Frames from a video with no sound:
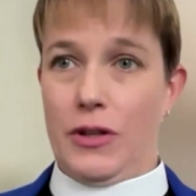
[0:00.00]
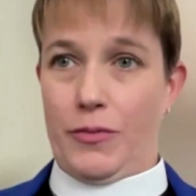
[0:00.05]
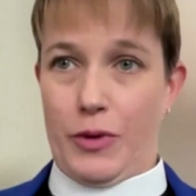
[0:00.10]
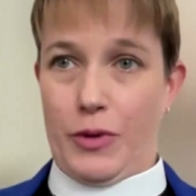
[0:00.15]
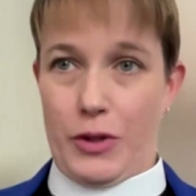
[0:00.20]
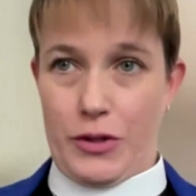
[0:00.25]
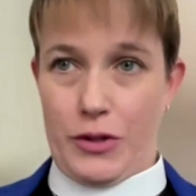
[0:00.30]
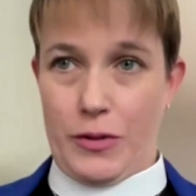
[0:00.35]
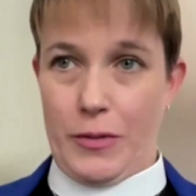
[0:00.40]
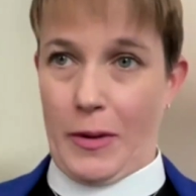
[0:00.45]

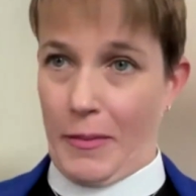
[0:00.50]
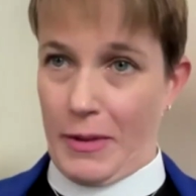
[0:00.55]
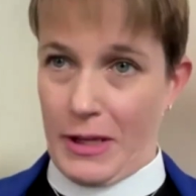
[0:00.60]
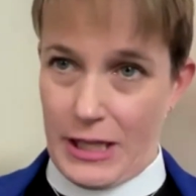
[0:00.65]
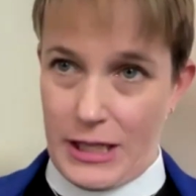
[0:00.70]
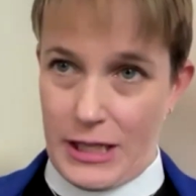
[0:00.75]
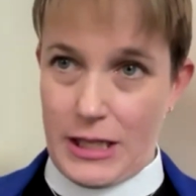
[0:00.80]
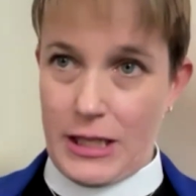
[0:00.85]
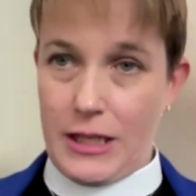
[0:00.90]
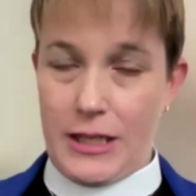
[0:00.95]

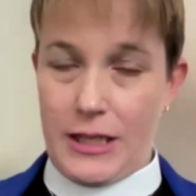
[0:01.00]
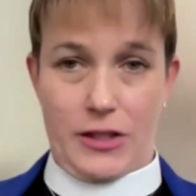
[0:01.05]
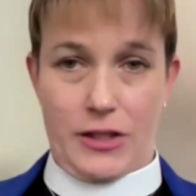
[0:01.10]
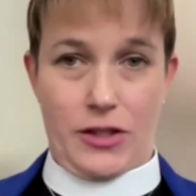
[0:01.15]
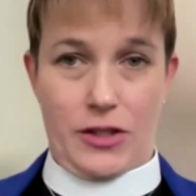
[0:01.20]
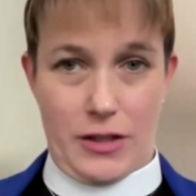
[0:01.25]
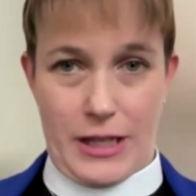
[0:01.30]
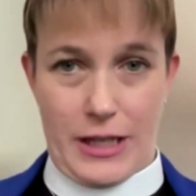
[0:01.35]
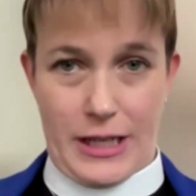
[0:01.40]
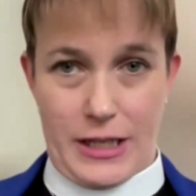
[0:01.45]
presumably
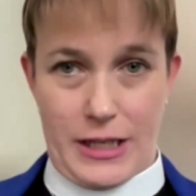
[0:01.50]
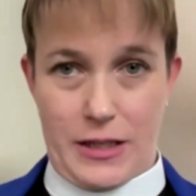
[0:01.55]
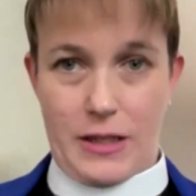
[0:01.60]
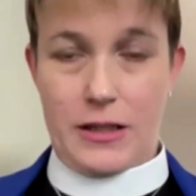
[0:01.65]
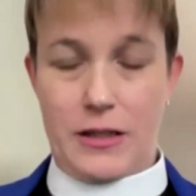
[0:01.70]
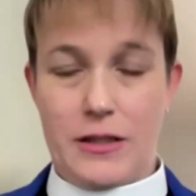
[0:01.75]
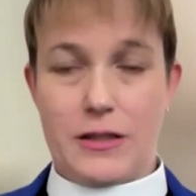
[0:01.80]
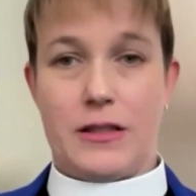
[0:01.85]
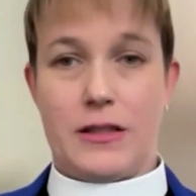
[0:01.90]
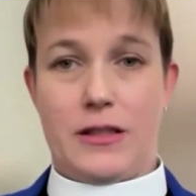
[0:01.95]
yesterday,
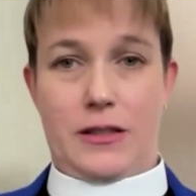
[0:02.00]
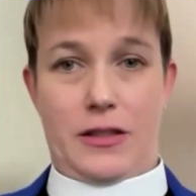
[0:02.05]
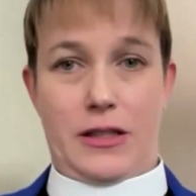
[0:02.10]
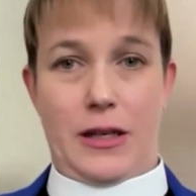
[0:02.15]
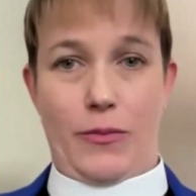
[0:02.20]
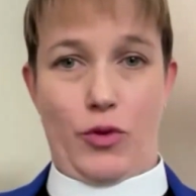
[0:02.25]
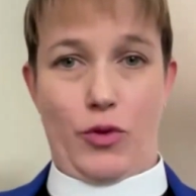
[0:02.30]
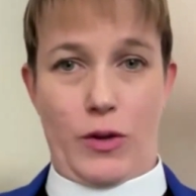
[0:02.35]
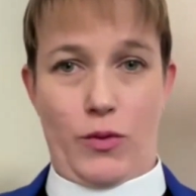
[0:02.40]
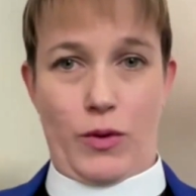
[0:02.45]

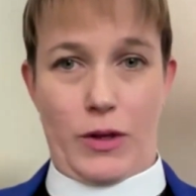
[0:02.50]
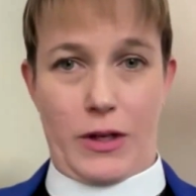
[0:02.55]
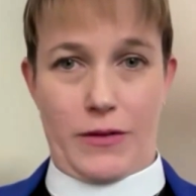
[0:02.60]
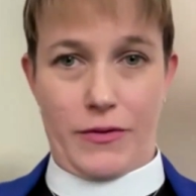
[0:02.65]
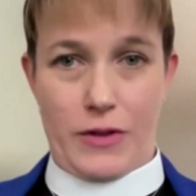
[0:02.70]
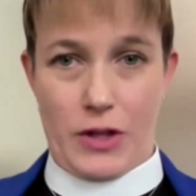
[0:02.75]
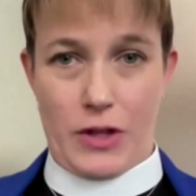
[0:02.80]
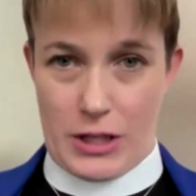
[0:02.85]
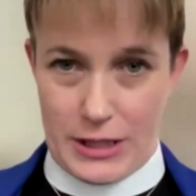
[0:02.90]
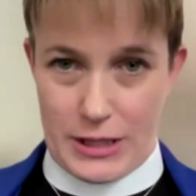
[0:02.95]
someone would
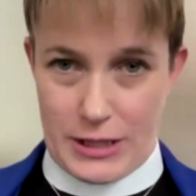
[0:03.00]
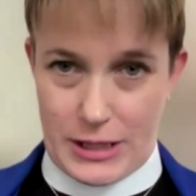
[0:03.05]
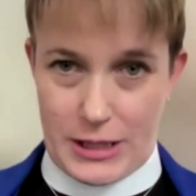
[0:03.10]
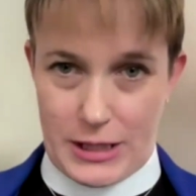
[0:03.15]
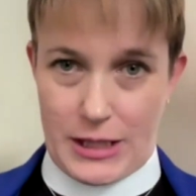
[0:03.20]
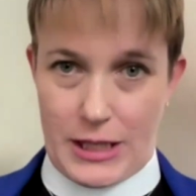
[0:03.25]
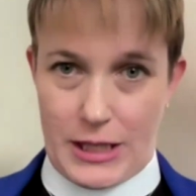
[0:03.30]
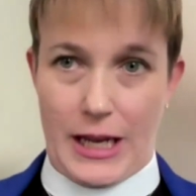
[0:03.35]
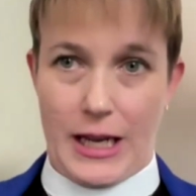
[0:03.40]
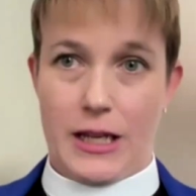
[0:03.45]
have logged
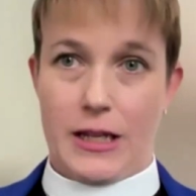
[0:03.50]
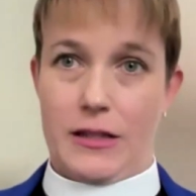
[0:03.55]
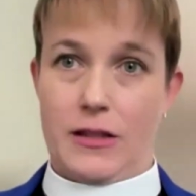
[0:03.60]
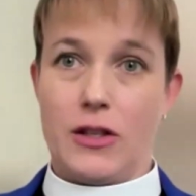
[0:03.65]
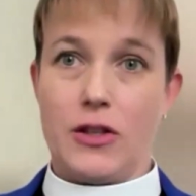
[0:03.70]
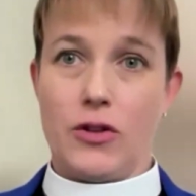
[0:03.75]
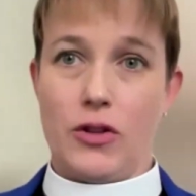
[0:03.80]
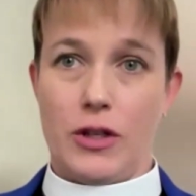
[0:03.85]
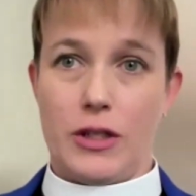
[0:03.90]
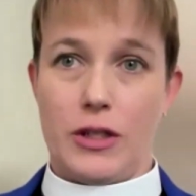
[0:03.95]
in
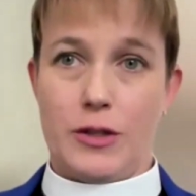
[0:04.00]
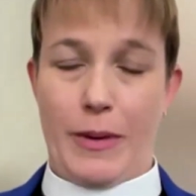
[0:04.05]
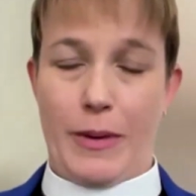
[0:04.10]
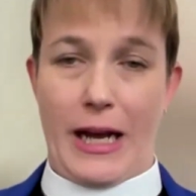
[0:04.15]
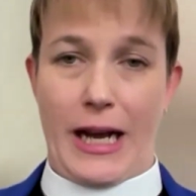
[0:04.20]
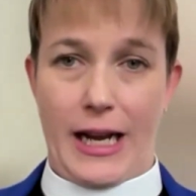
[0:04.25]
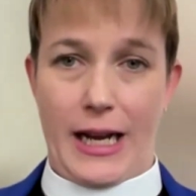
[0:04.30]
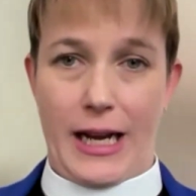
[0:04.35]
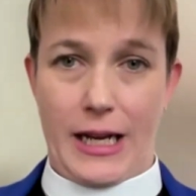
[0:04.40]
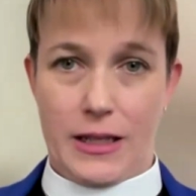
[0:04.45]
and looked
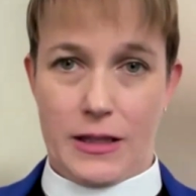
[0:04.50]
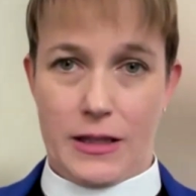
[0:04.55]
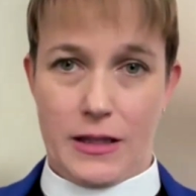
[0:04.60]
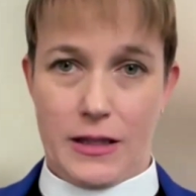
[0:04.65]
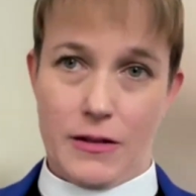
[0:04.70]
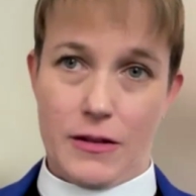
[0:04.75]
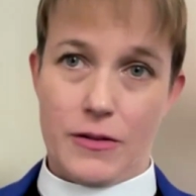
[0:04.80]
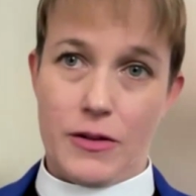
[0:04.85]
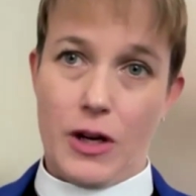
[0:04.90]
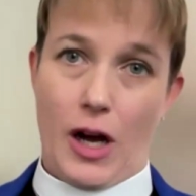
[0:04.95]
back at
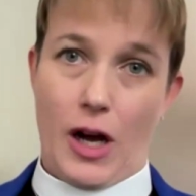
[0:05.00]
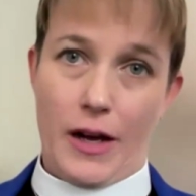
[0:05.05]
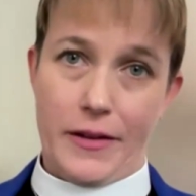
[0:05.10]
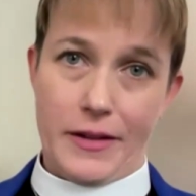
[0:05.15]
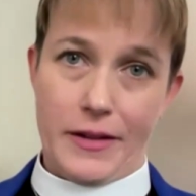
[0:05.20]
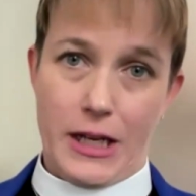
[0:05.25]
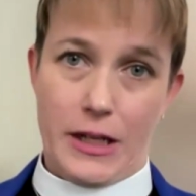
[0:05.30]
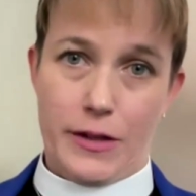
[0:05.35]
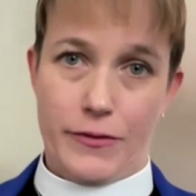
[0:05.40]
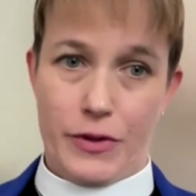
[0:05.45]
the
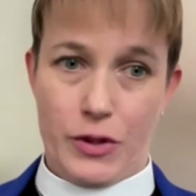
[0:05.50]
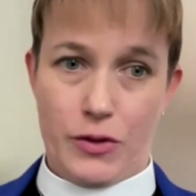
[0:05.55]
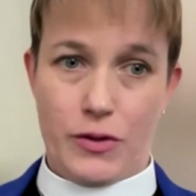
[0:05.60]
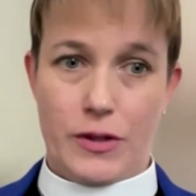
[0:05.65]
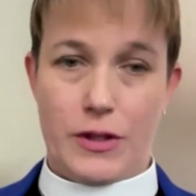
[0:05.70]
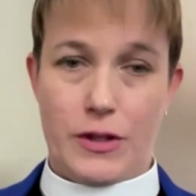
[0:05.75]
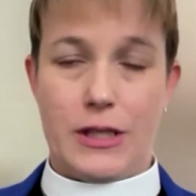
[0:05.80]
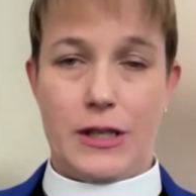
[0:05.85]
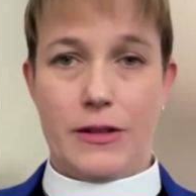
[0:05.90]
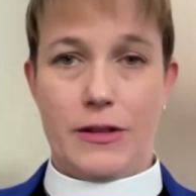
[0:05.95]
online
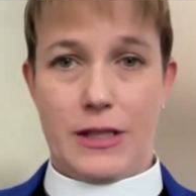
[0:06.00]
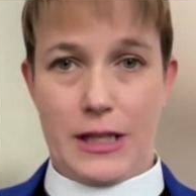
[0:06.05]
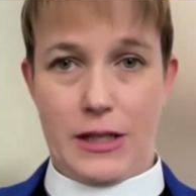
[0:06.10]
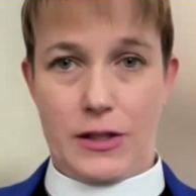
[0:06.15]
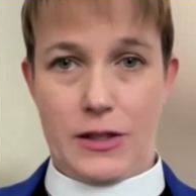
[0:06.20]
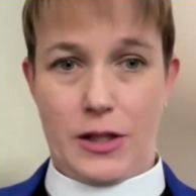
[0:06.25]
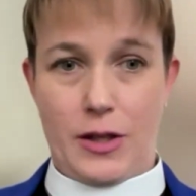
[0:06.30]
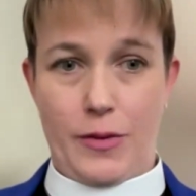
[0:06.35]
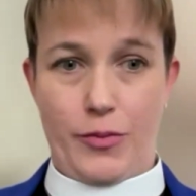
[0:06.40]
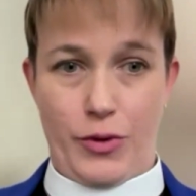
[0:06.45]
views
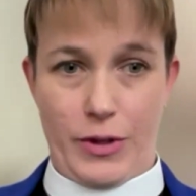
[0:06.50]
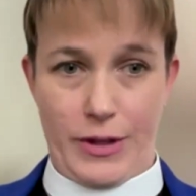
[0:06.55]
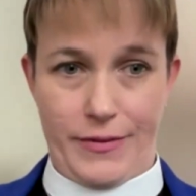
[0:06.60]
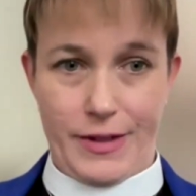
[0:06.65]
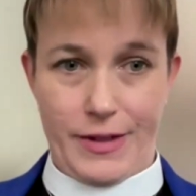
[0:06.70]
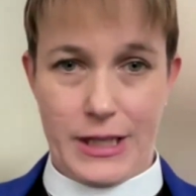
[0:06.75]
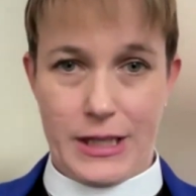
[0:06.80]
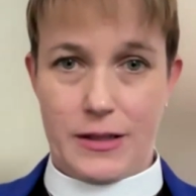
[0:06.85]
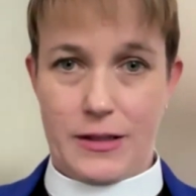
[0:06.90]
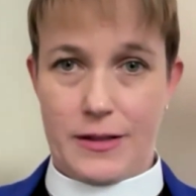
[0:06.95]
since the
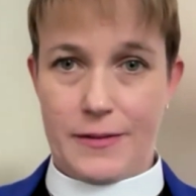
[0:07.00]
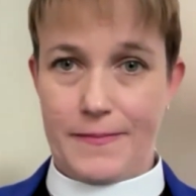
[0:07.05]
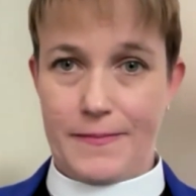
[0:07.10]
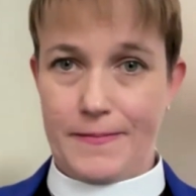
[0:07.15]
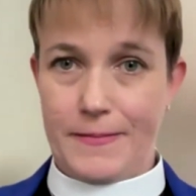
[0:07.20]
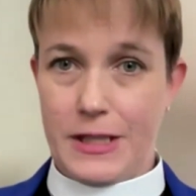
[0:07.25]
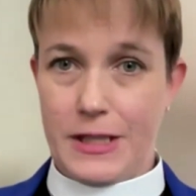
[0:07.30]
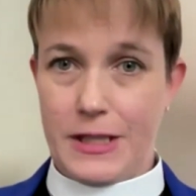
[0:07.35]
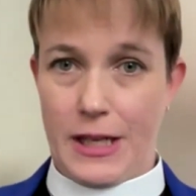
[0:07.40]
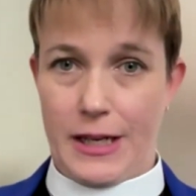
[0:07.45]
previous
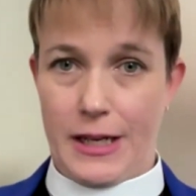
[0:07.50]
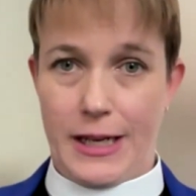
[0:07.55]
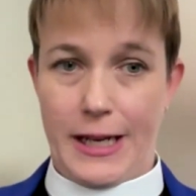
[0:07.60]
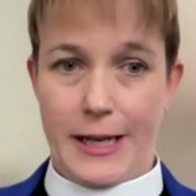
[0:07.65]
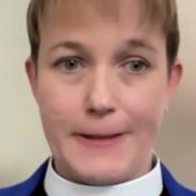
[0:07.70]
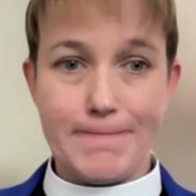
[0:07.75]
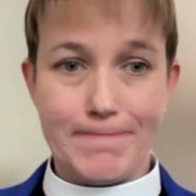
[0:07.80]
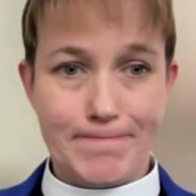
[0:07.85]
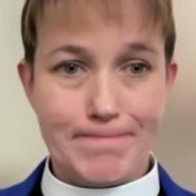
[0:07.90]
Sunday.